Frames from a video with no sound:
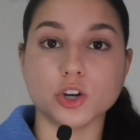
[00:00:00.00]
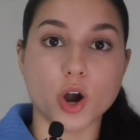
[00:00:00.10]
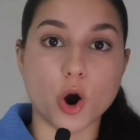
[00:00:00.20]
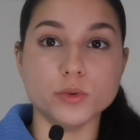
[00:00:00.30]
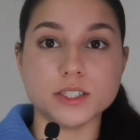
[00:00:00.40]

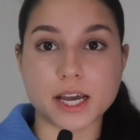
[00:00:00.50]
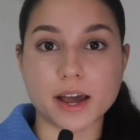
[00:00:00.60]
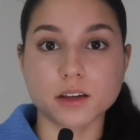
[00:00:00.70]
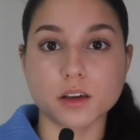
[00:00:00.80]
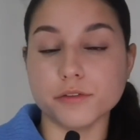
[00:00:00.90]
own
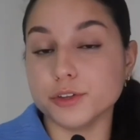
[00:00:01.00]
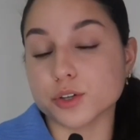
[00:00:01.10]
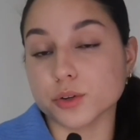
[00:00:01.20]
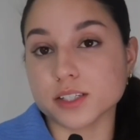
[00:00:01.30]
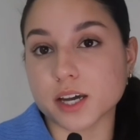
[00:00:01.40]
deck if you so
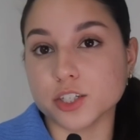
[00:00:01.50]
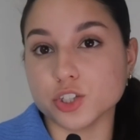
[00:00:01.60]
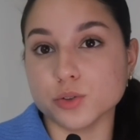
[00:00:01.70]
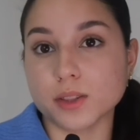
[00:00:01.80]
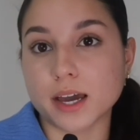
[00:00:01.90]
decide to
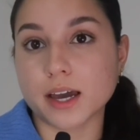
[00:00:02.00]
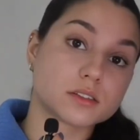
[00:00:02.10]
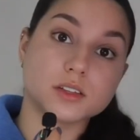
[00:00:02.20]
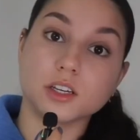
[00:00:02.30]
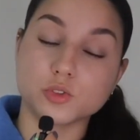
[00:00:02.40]
do that.
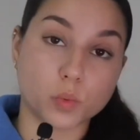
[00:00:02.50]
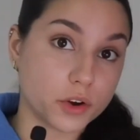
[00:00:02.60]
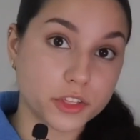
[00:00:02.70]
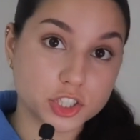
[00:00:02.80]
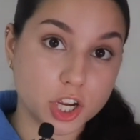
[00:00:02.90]
It's worth
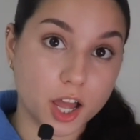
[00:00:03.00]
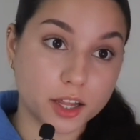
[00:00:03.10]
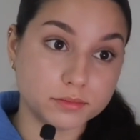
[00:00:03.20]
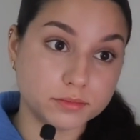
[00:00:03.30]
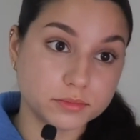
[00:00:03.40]
a shot.
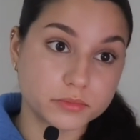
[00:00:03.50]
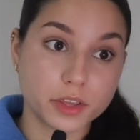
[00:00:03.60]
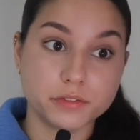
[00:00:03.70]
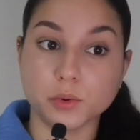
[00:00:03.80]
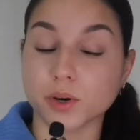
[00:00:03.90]

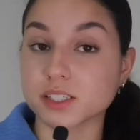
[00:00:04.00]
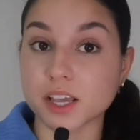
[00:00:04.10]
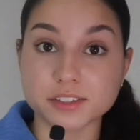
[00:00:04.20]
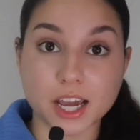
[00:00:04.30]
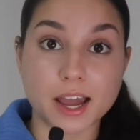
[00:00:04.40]
If you want to save
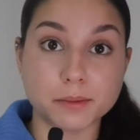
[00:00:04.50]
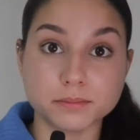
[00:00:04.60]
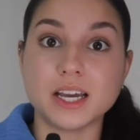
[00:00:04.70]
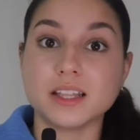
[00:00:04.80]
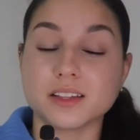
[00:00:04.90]
time,
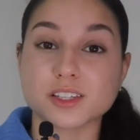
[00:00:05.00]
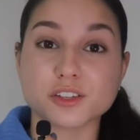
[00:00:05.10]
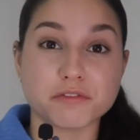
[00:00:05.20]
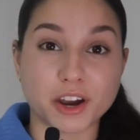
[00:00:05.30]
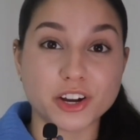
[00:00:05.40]
this is a
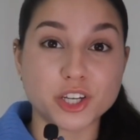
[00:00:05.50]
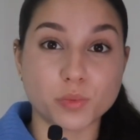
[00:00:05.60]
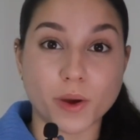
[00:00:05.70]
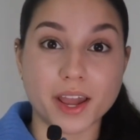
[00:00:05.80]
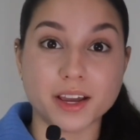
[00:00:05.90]
very good
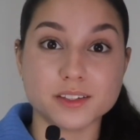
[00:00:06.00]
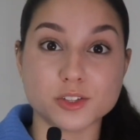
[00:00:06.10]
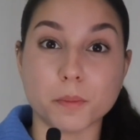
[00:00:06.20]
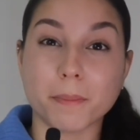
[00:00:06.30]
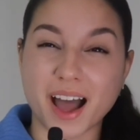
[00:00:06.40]
way to
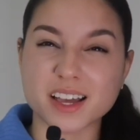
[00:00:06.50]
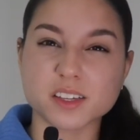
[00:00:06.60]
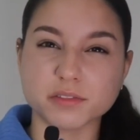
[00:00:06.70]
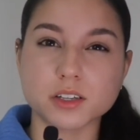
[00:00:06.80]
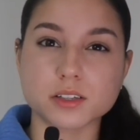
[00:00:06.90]

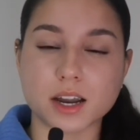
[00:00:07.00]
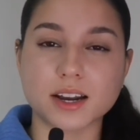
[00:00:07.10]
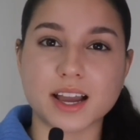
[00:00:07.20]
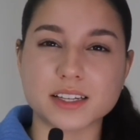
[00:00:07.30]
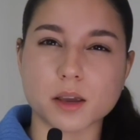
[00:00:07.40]
passively study.
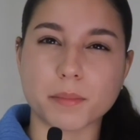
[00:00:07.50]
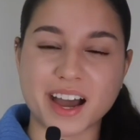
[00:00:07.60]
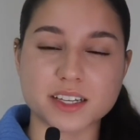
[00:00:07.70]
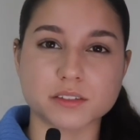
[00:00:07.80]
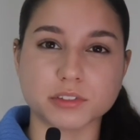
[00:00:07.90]
I say
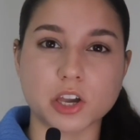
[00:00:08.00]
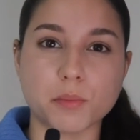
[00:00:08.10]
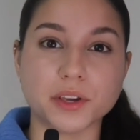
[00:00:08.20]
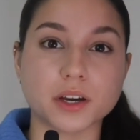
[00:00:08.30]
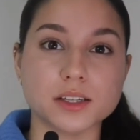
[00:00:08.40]
passively
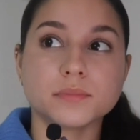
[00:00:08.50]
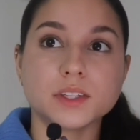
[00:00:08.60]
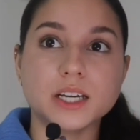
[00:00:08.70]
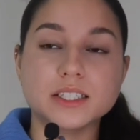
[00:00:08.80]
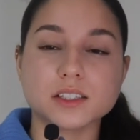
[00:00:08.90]
because
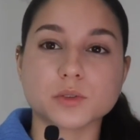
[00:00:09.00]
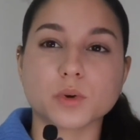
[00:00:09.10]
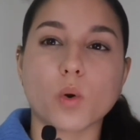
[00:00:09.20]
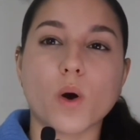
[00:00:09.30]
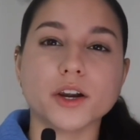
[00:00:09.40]
it doesn't
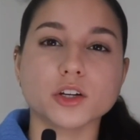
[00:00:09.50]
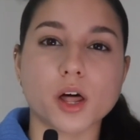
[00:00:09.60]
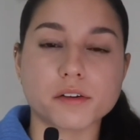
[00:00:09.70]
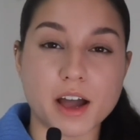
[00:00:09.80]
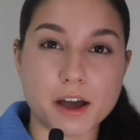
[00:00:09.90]
require a lot
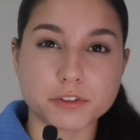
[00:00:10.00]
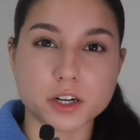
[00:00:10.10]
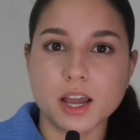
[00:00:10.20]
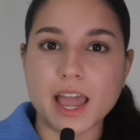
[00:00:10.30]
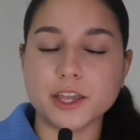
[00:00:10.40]
of
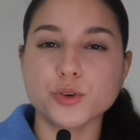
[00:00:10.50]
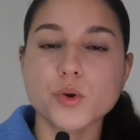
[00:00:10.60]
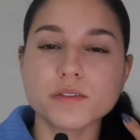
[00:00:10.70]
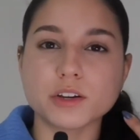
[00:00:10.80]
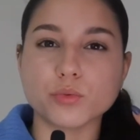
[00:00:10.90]
effort, and you don't
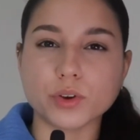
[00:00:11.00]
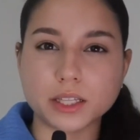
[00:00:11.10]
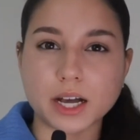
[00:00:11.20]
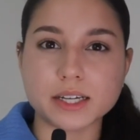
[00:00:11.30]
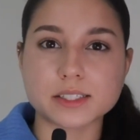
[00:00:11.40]
even
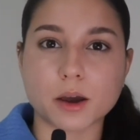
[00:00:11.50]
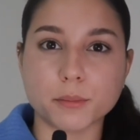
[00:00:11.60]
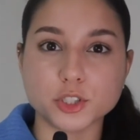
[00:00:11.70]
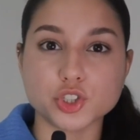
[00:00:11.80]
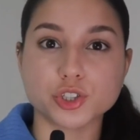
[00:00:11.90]
realize how
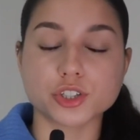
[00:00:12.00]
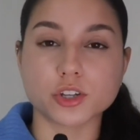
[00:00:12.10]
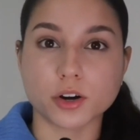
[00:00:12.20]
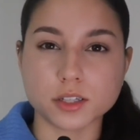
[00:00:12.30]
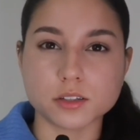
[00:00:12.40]
much you're
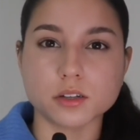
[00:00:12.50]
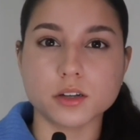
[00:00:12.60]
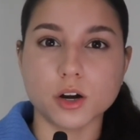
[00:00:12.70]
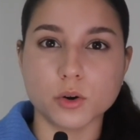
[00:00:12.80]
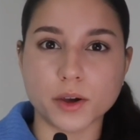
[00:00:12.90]
starting to
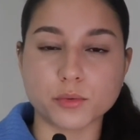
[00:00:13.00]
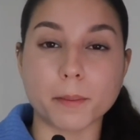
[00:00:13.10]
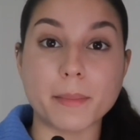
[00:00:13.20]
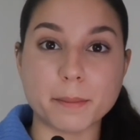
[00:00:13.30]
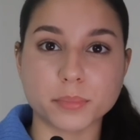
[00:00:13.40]
know and
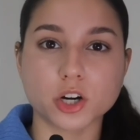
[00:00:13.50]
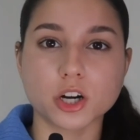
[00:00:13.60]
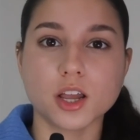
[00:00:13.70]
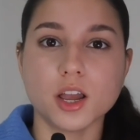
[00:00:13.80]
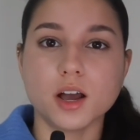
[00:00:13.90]
remember
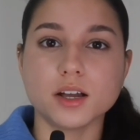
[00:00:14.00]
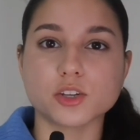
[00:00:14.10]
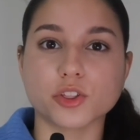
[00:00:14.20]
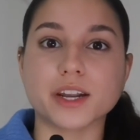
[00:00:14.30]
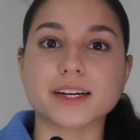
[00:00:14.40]
until
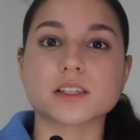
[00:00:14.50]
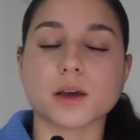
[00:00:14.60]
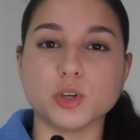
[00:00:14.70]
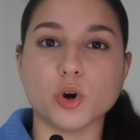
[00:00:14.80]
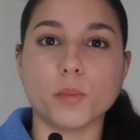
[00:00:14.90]
the next time
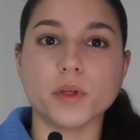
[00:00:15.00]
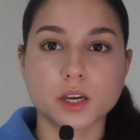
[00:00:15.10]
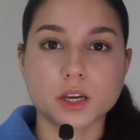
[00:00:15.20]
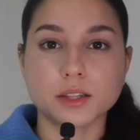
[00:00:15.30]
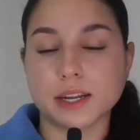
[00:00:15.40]
you open
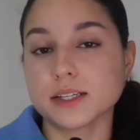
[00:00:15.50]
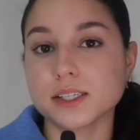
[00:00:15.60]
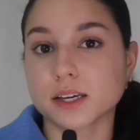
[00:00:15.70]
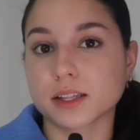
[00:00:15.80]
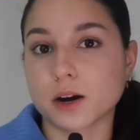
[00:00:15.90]
them. The next
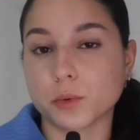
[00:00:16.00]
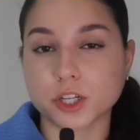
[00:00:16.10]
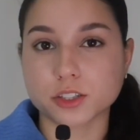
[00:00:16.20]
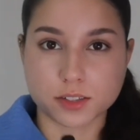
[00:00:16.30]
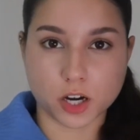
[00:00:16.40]
thing that I wanted
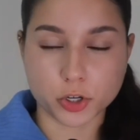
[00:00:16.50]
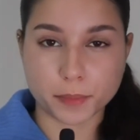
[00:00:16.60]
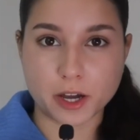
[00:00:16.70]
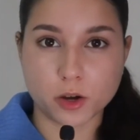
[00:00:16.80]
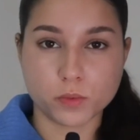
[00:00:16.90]
to talk
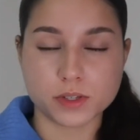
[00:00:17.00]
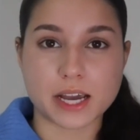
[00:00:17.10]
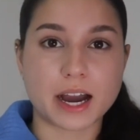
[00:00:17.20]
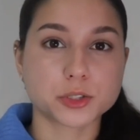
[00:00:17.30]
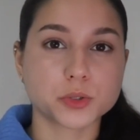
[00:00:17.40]
about was
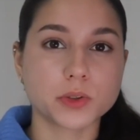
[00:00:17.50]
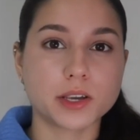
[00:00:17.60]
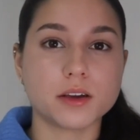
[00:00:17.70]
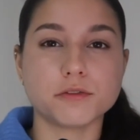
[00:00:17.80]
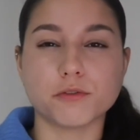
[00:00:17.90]

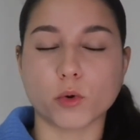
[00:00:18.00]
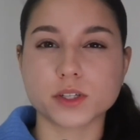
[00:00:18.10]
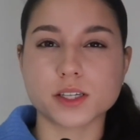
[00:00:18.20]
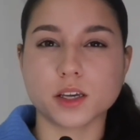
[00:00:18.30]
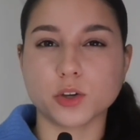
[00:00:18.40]
actually
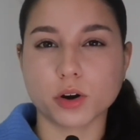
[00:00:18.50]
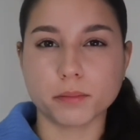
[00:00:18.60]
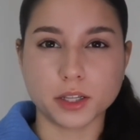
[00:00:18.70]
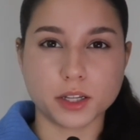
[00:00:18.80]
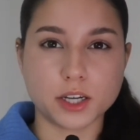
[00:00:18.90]
enforcing your
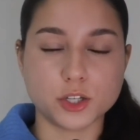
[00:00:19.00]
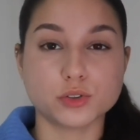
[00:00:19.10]
ability to